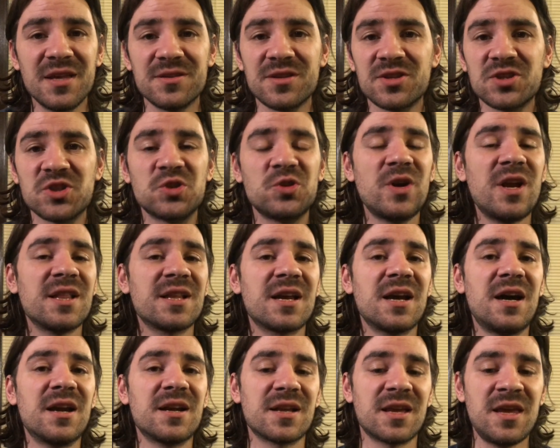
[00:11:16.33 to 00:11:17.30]
the strength
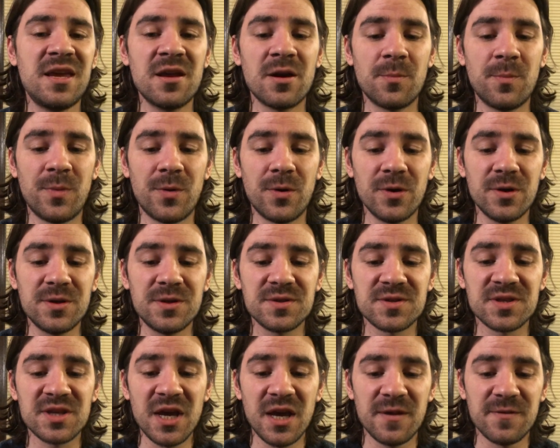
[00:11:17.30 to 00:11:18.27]
card here
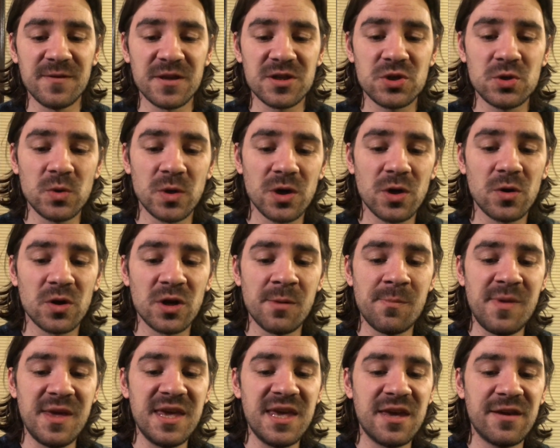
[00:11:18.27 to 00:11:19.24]
points that you are going to
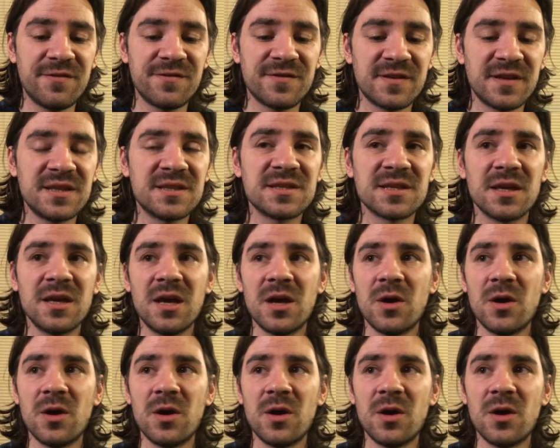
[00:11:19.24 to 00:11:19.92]
be gifted